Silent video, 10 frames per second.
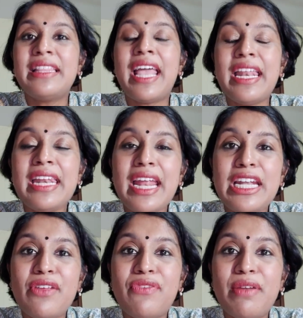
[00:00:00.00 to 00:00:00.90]
The
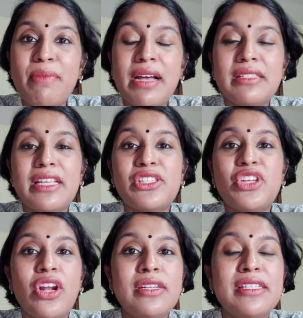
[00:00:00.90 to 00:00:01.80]
N95 mask is
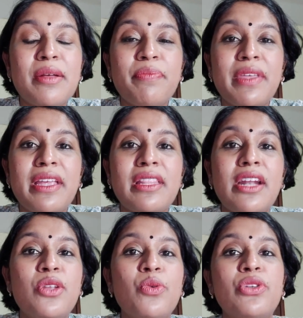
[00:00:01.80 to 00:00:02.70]
not something
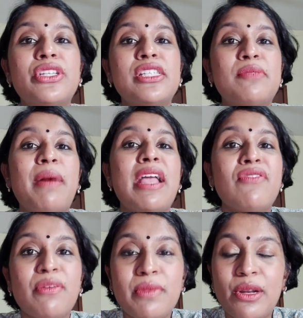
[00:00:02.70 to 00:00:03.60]
that you just buy
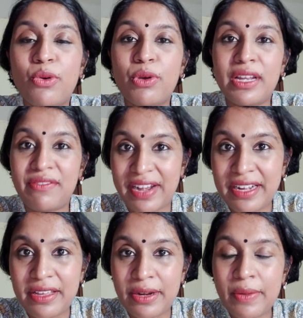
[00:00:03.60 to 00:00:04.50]
from the local
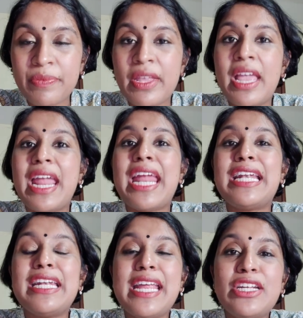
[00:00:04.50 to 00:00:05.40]
vendor.
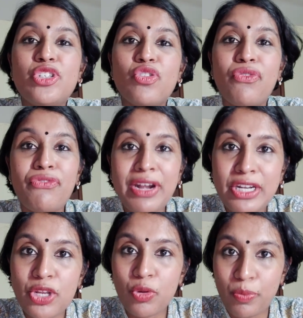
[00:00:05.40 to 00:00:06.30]
It needs to
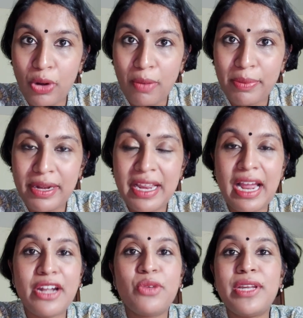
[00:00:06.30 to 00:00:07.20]
fit you properly
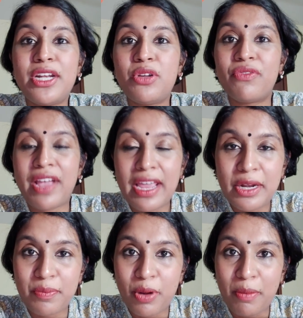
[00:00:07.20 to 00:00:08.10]
and you need to wear
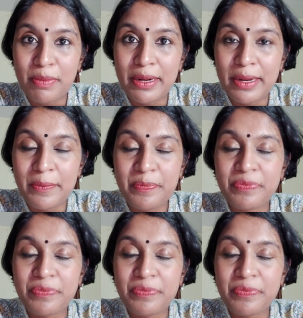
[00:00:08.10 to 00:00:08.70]
it properly.